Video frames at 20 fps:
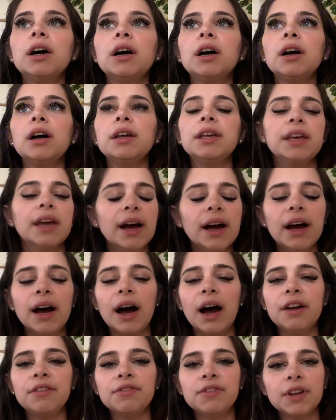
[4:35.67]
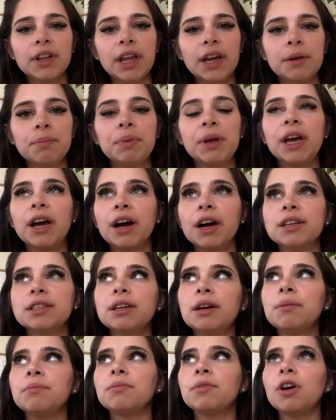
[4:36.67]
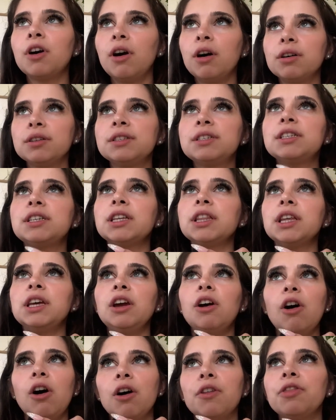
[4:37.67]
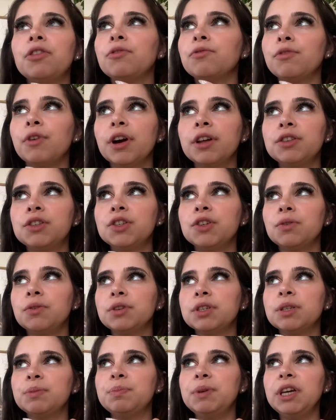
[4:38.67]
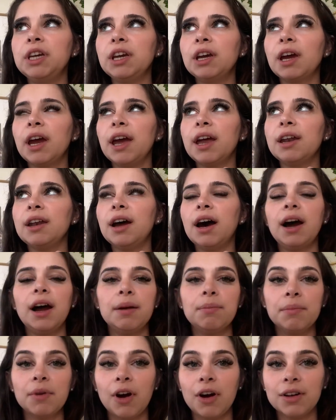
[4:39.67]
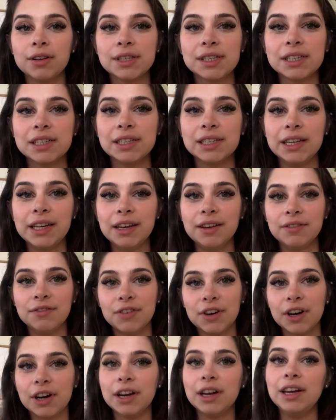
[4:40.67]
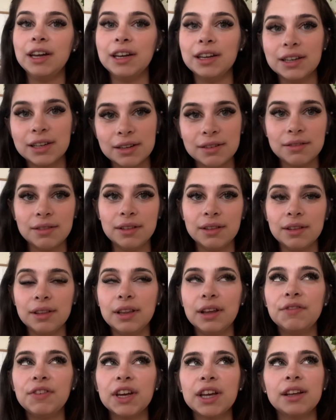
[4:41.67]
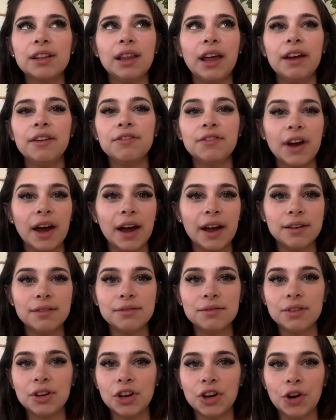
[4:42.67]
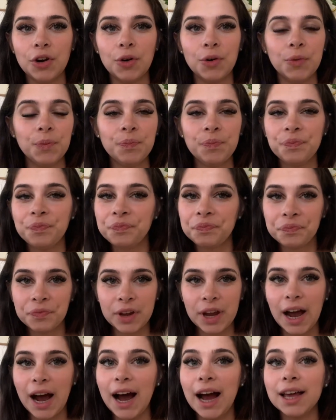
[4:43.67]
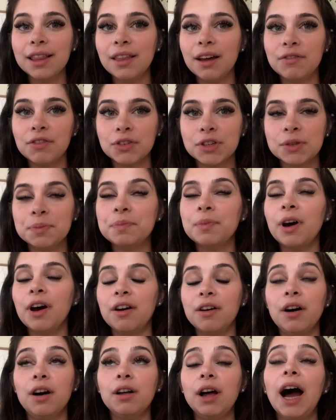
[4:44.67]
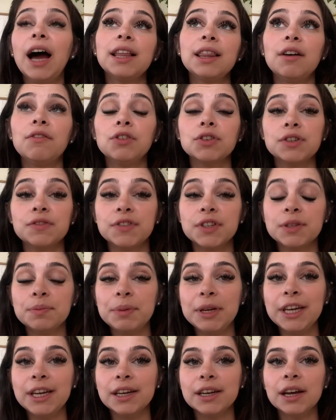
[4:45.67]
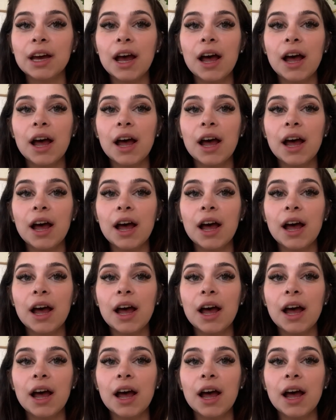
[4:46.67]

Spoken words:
yeah, I feel like because I'm constantly on the run, so to speak, and I'm constantly living life at, high levels of speed,